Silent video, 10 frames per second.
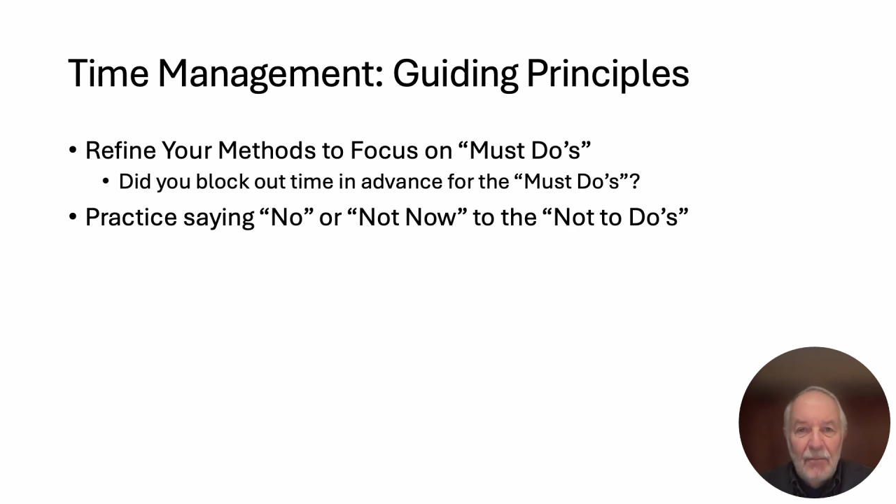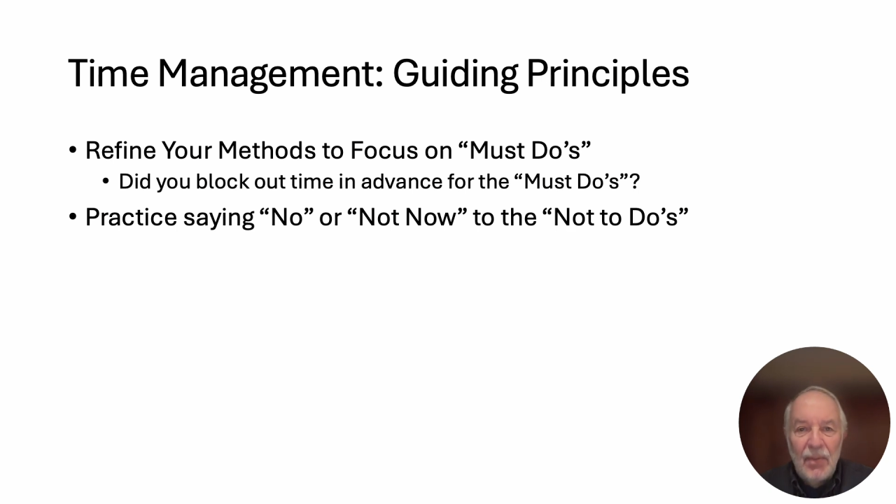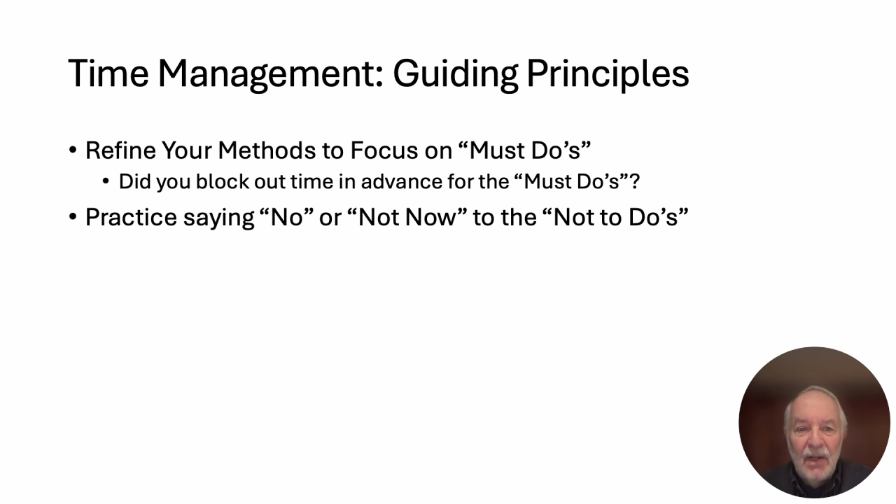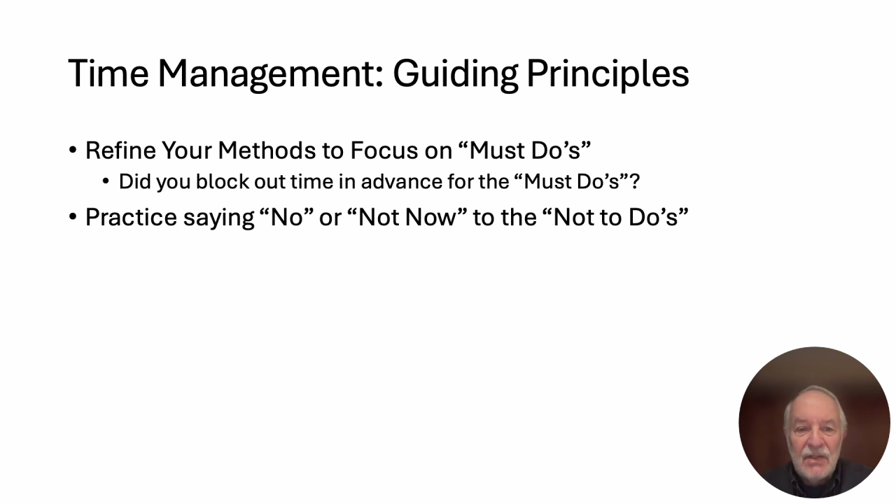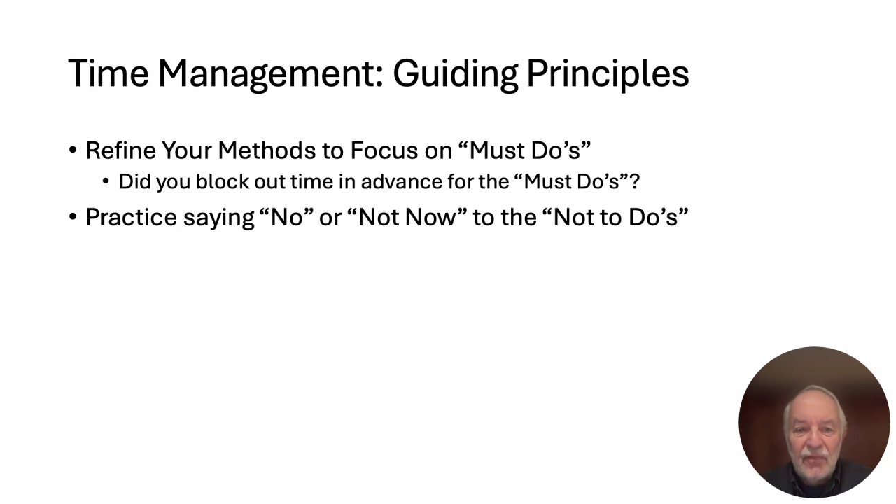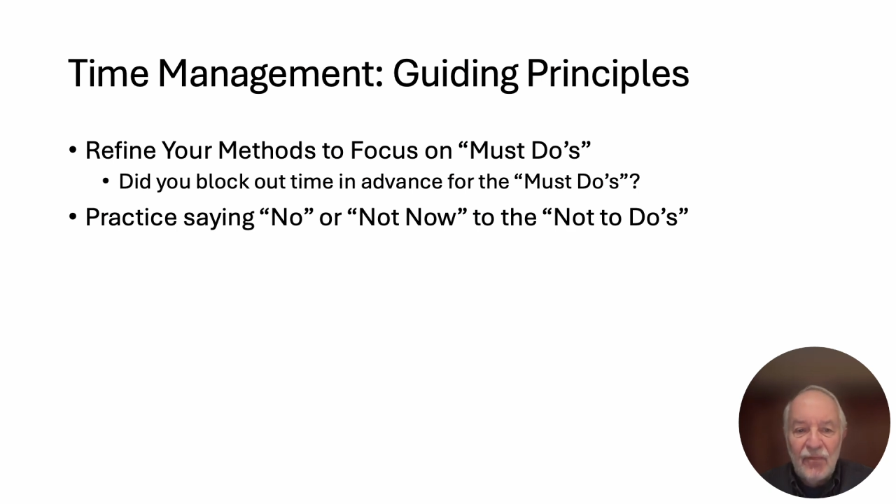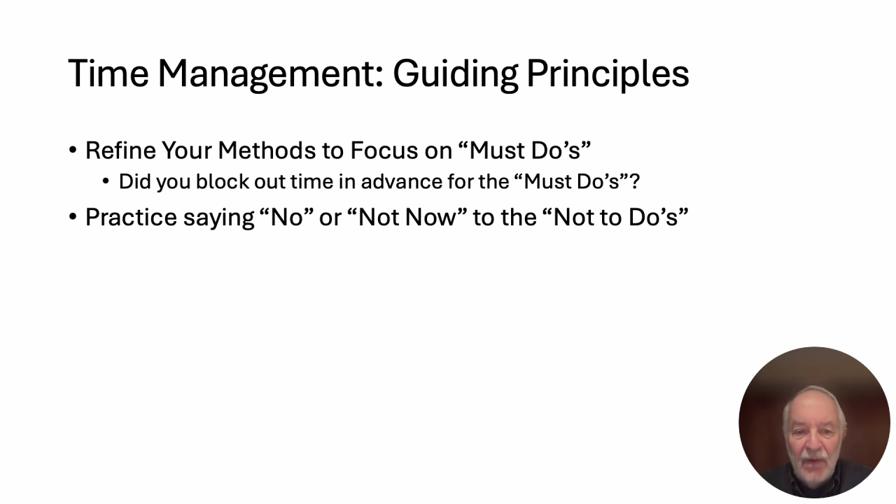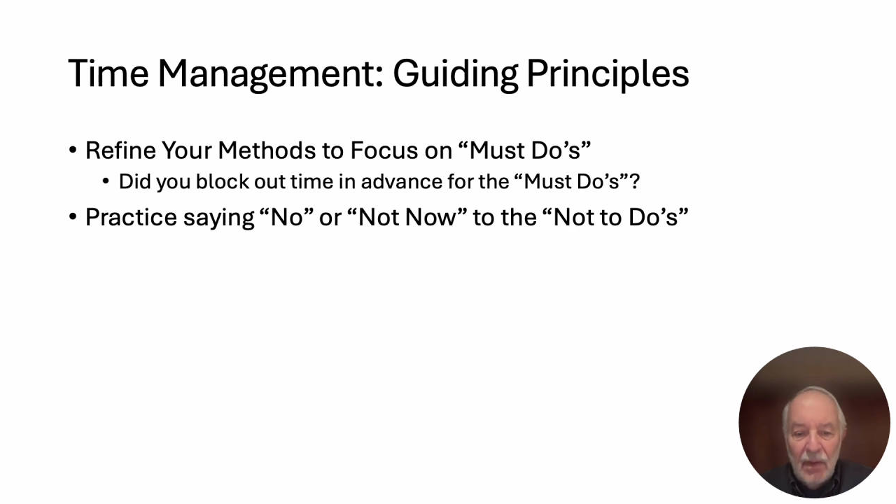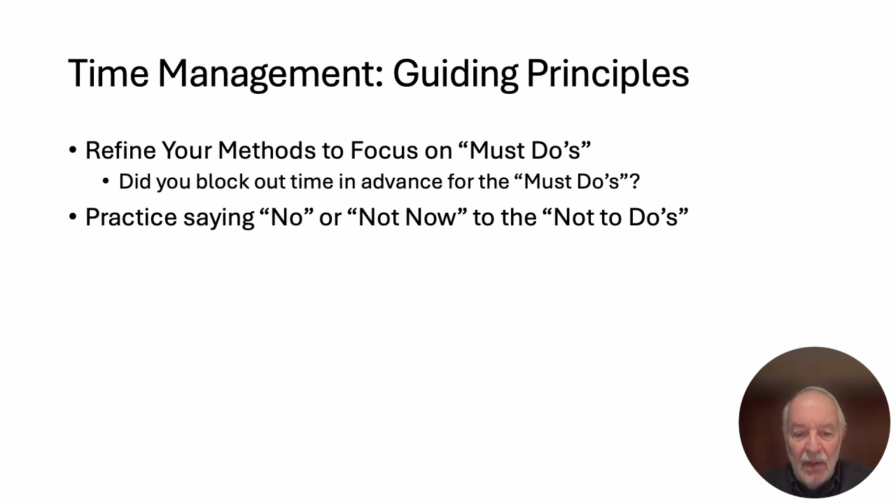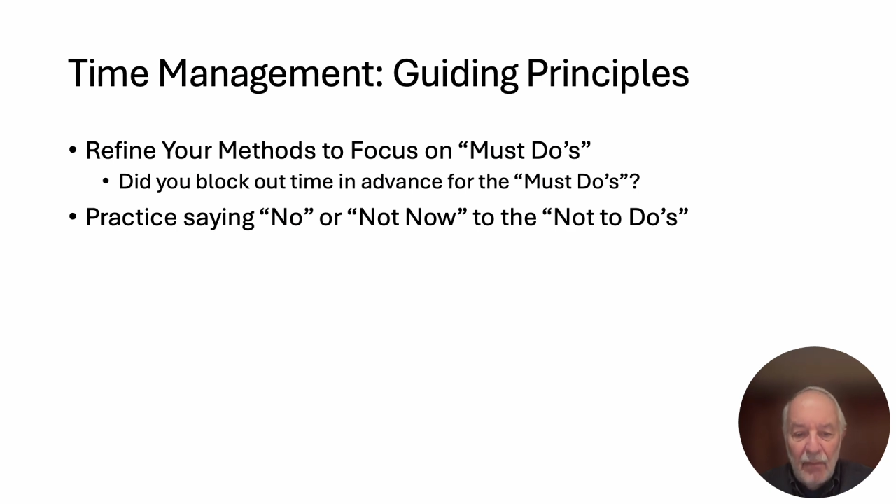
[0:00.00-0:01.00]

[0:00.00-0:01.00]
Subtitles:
but it's very